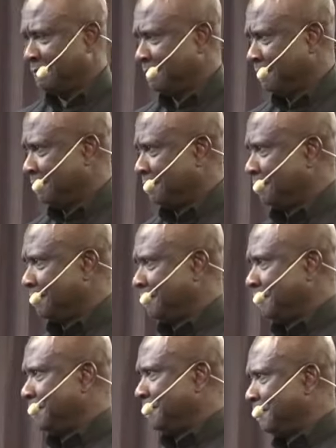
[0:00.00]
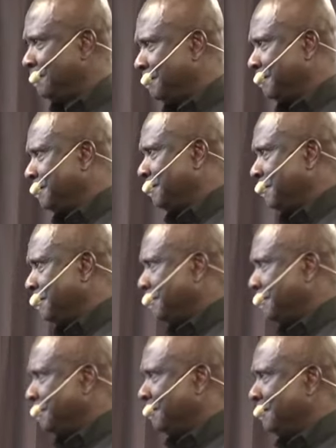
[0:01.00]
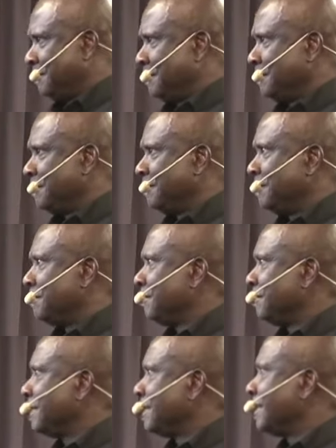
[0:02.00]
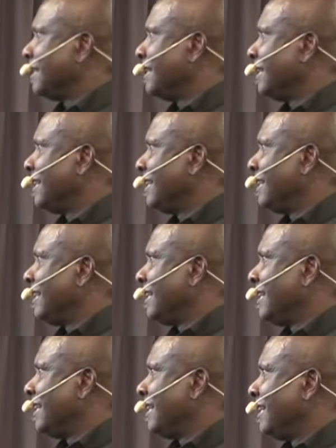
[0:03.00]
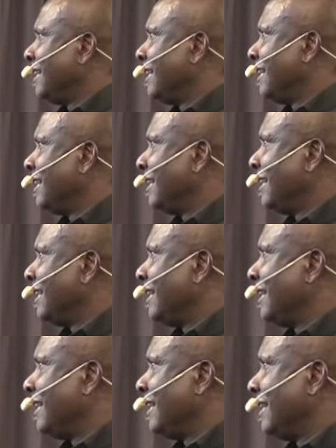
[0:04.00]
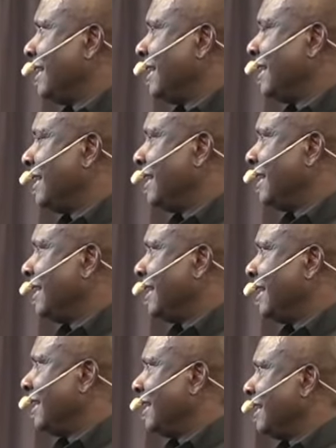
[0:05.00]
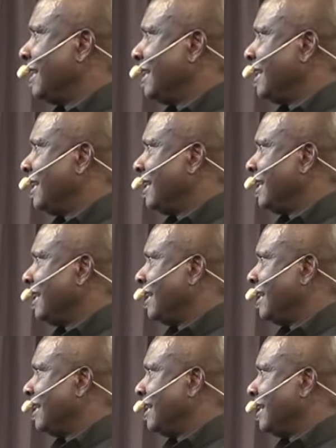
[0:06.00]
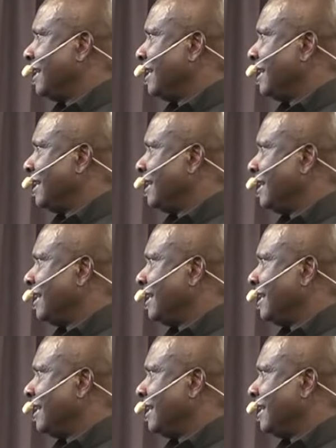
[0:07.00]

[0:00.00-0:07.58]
Nothing is said.